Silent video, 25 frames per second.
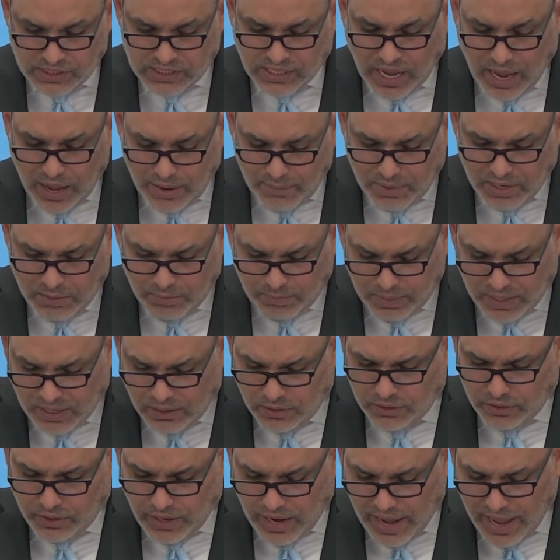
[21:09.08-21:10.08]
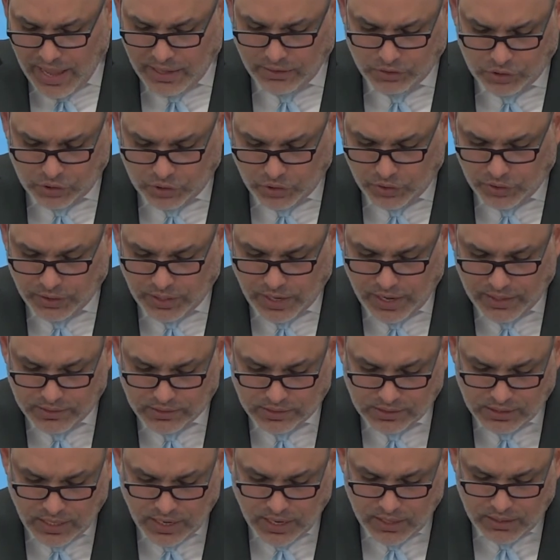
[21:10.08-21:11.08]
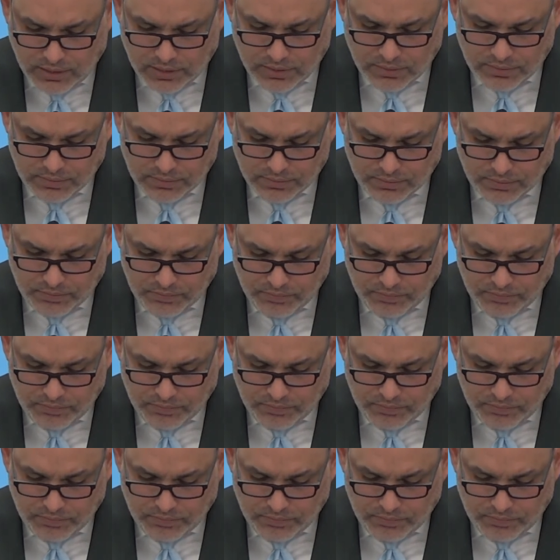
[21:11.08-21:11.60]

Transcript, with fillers: Simon Peter answered and said,